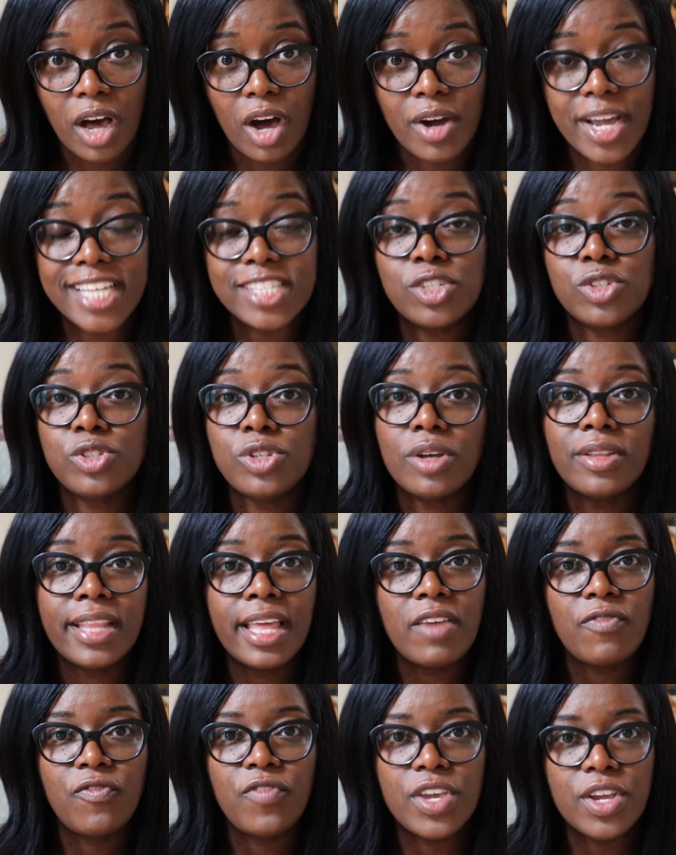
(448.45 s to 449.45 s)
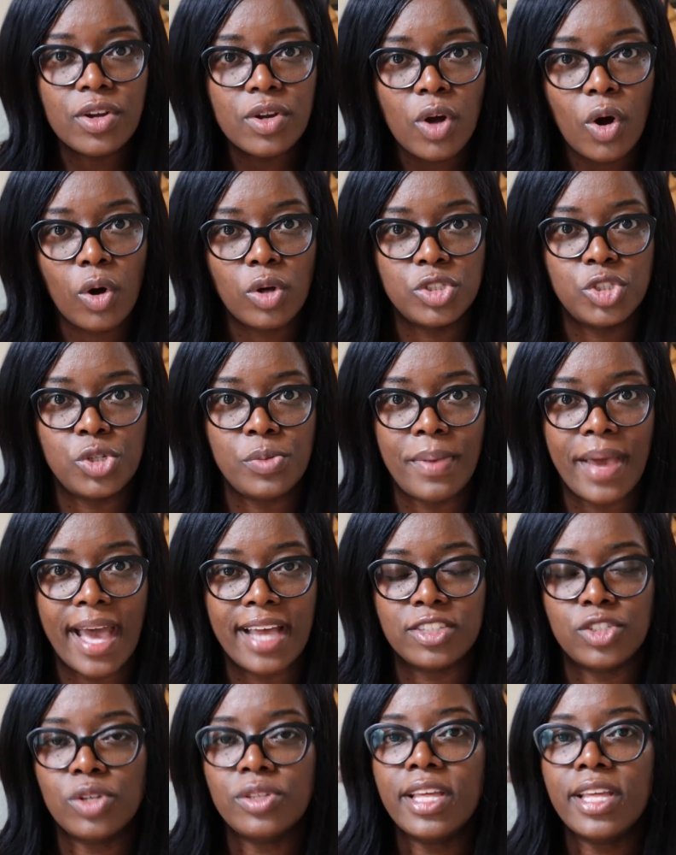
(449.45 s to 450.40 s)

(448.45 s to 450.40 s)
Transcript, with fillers: Okay, so don't let fear hold you back.